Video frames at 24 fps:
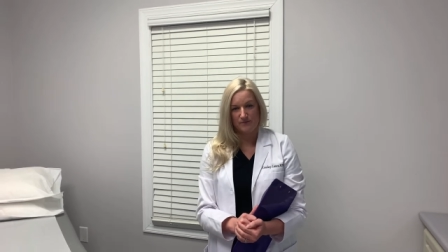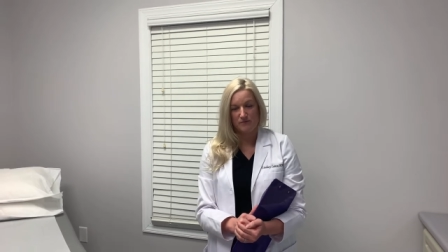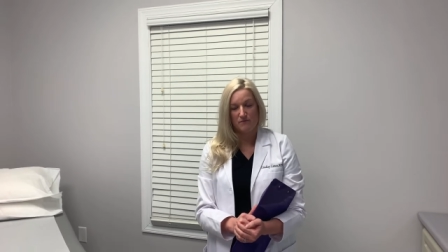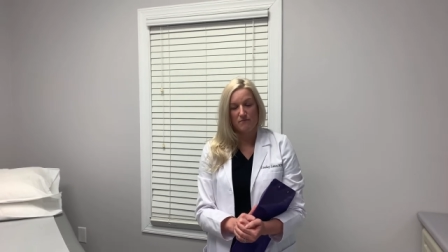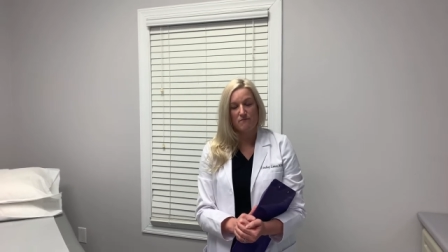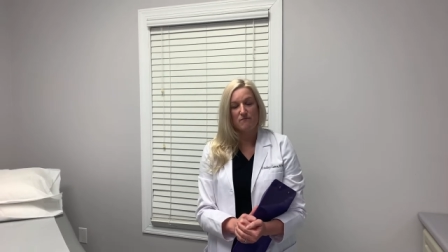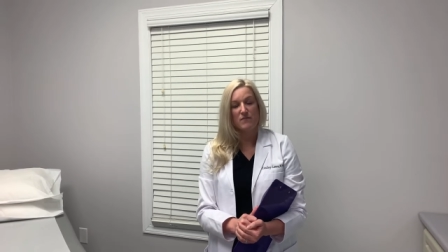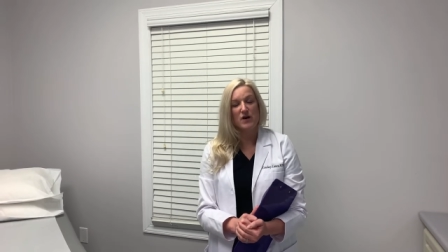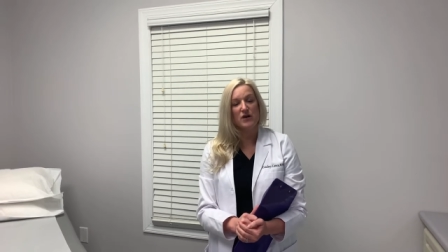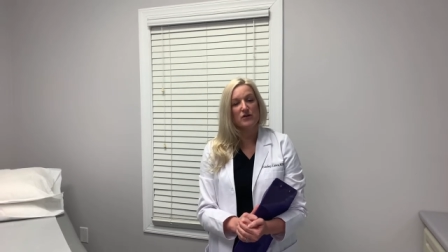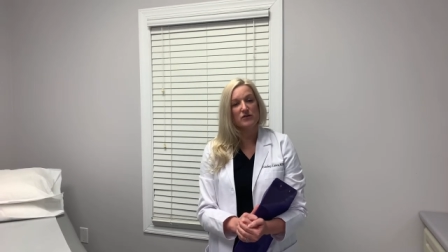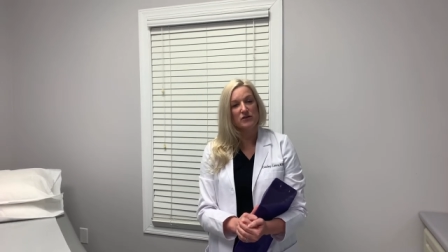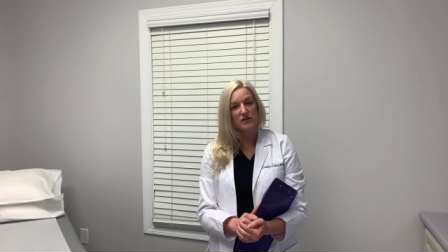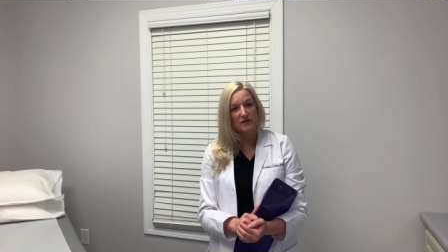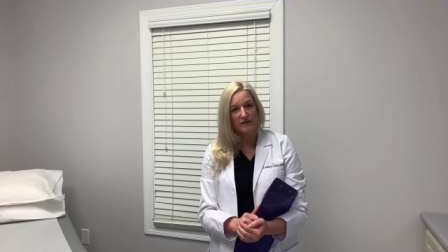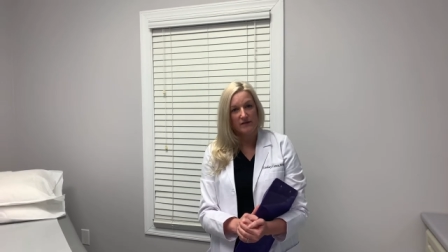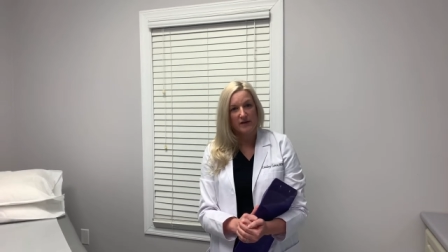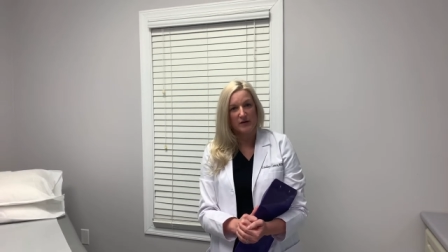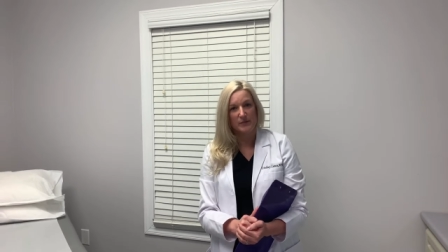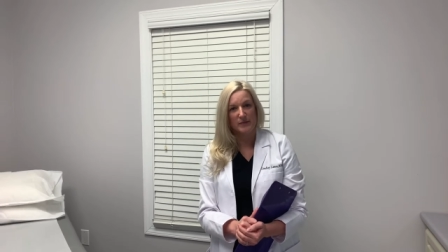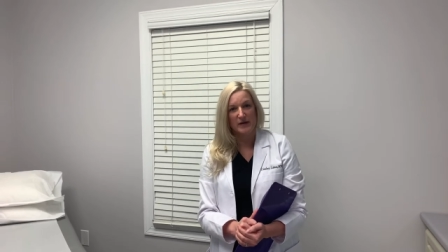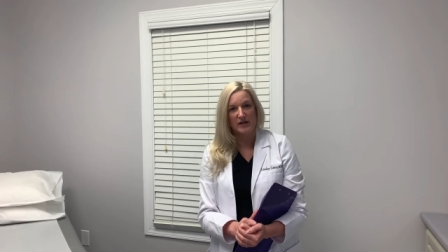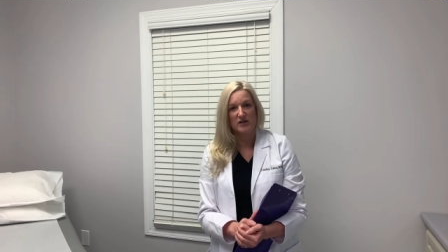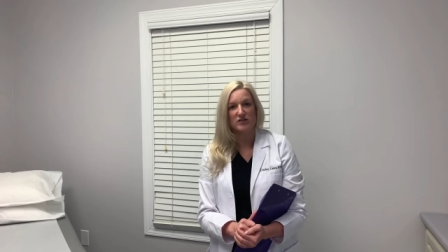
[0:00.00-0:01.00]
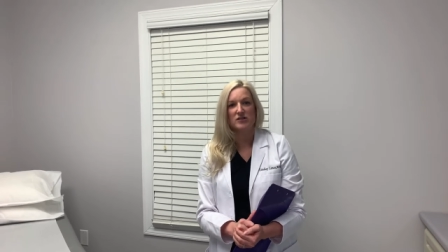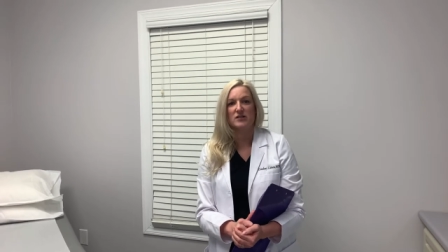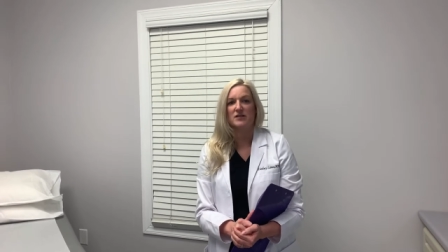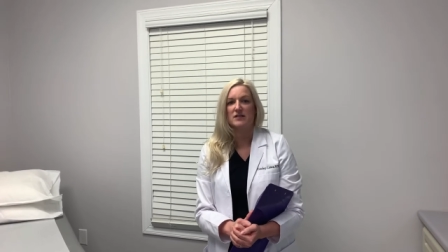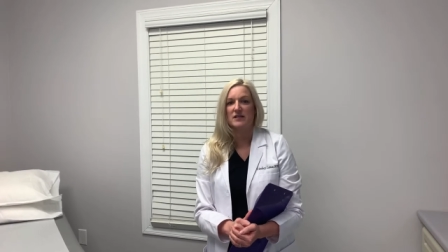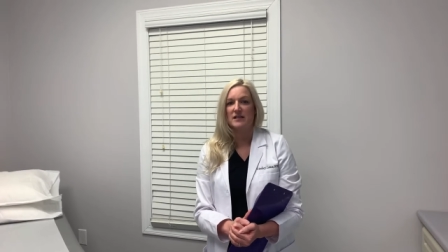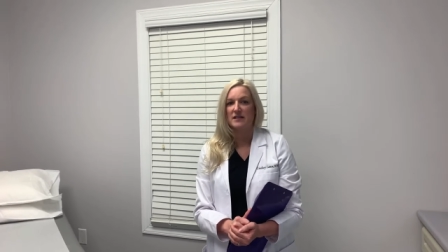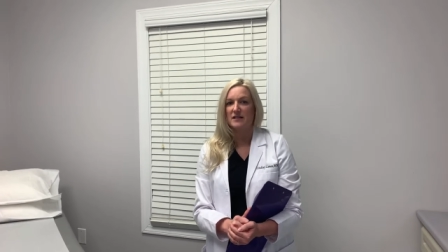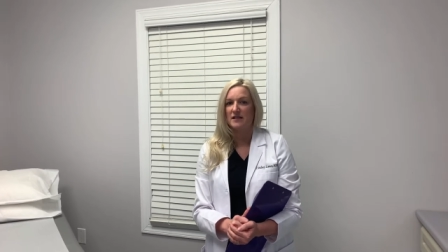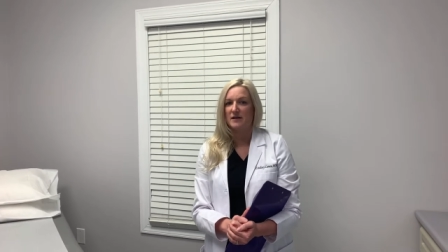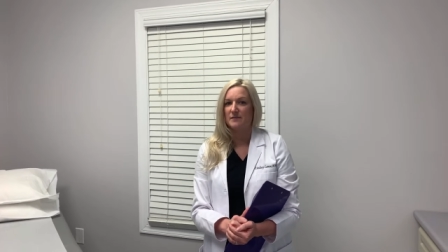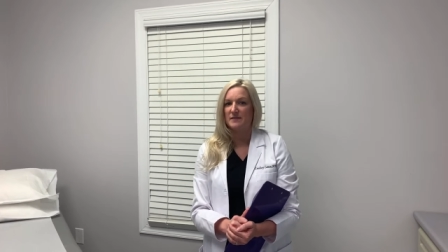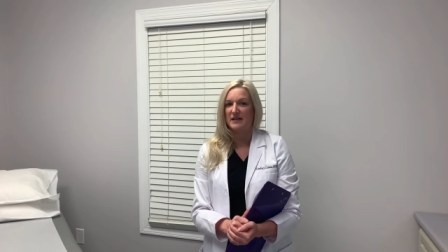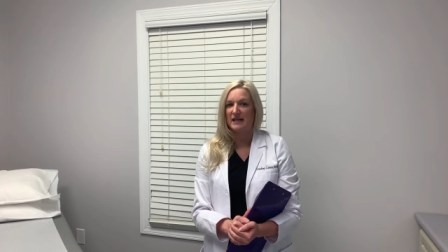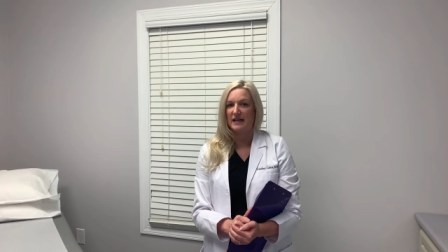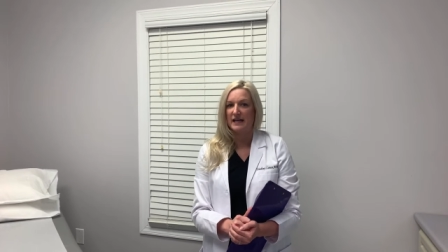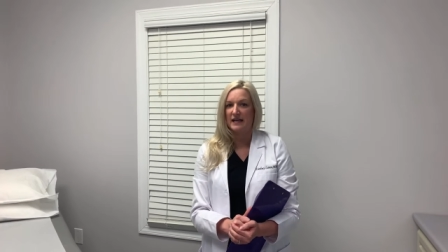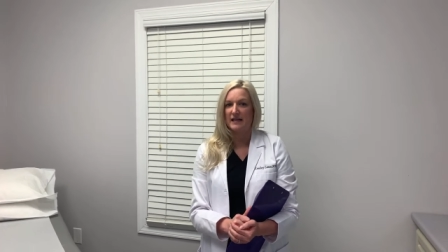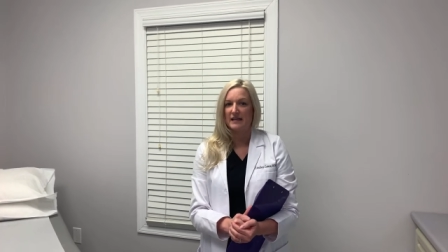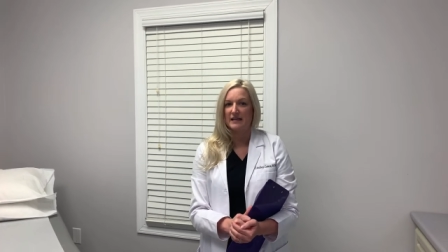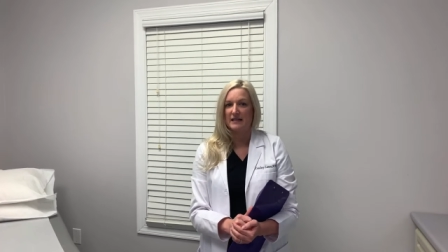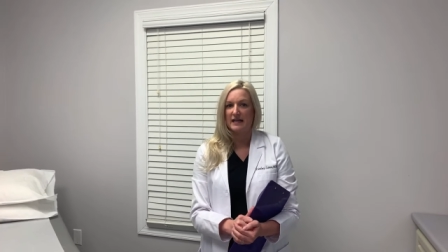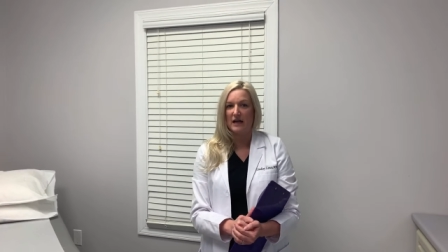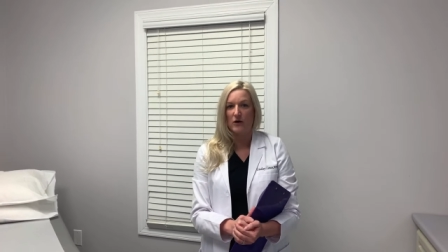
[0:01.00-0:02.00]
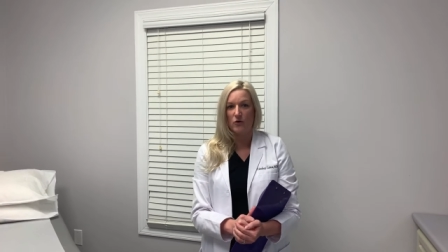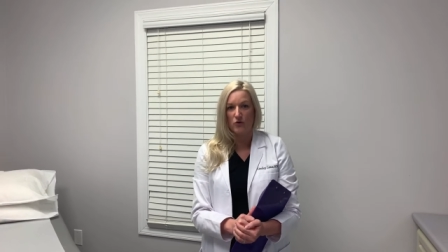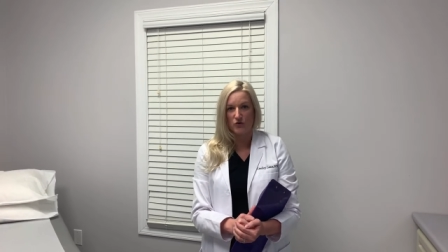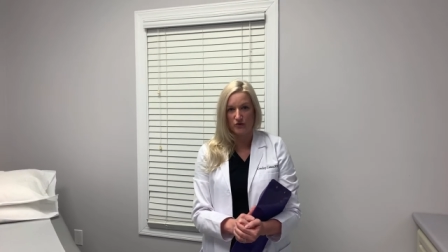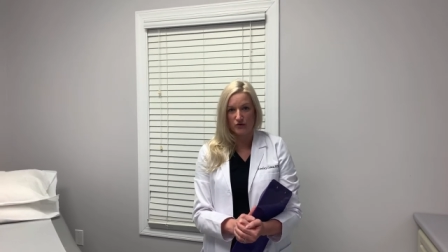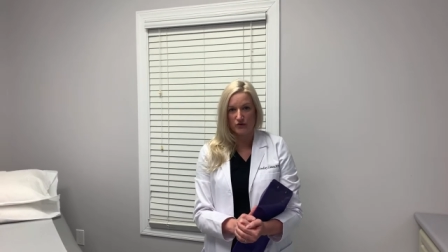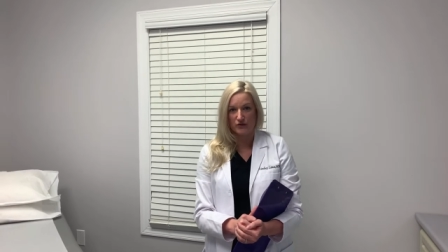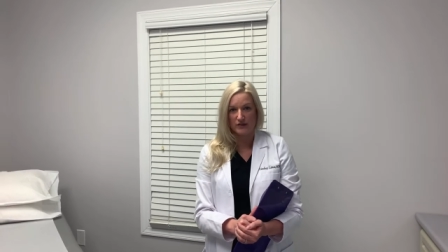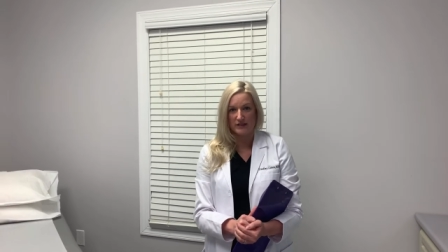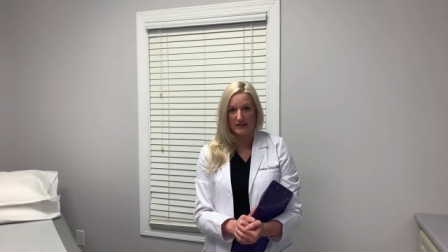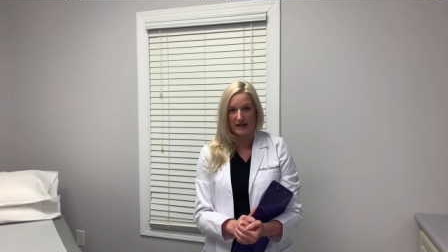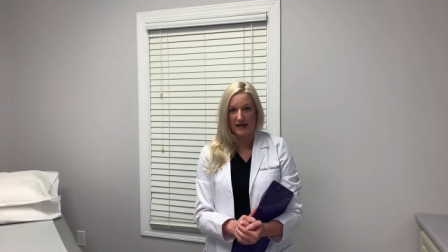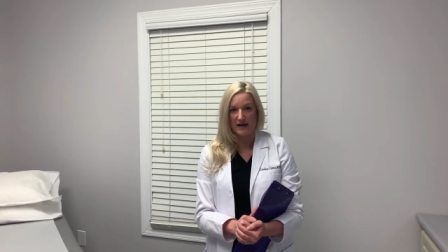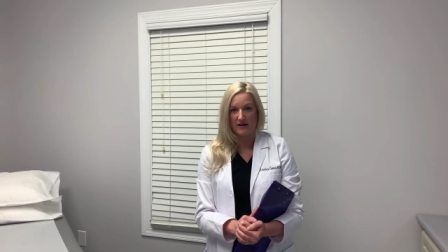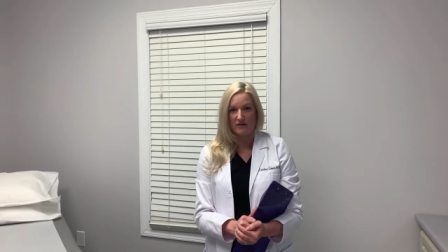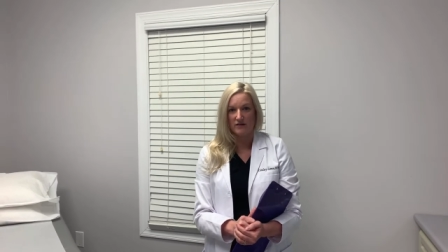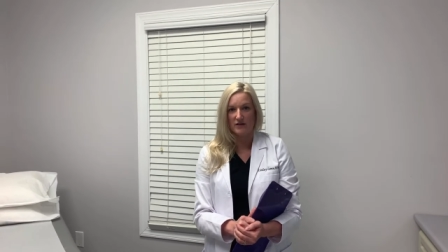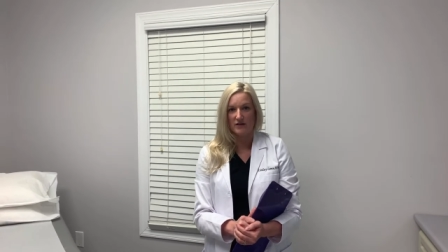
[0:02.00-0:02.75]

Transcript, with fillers: Most of our patients end up needing an ultrasound